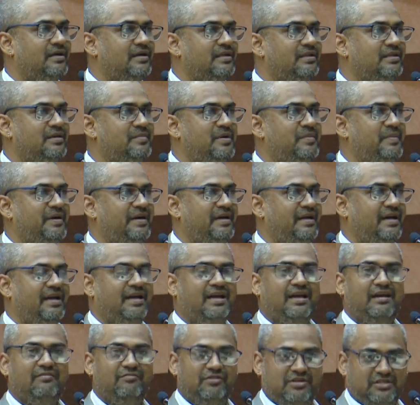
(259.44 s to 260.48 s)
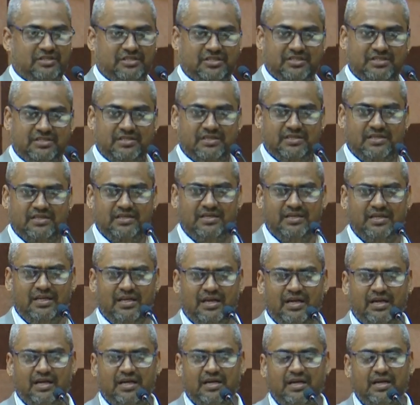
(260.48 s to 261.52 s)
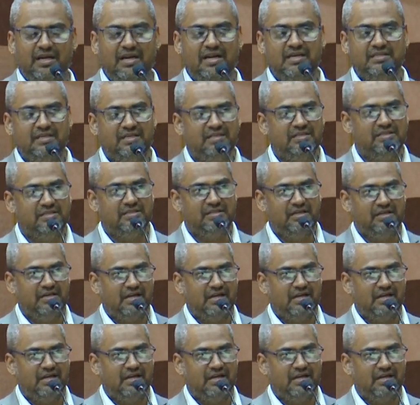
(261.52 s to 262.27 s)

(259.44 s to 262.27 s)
they may be tech averse. In a sense, the